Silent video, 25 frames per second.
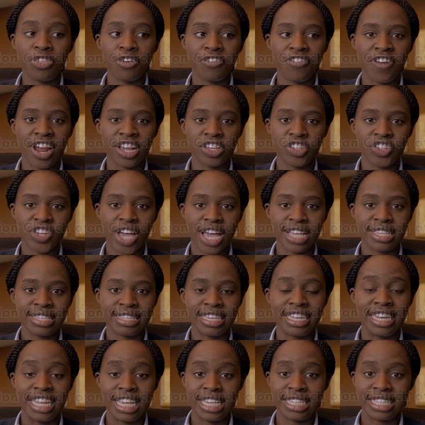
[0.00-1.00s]
the
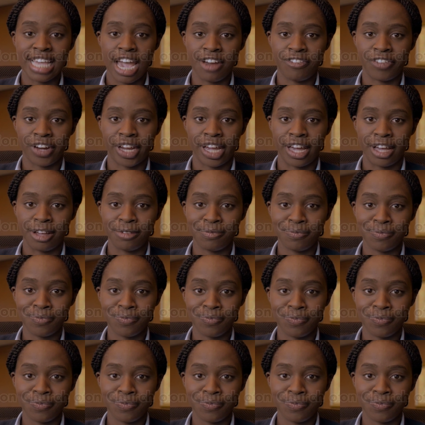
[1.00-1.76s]
franchise in East Africa.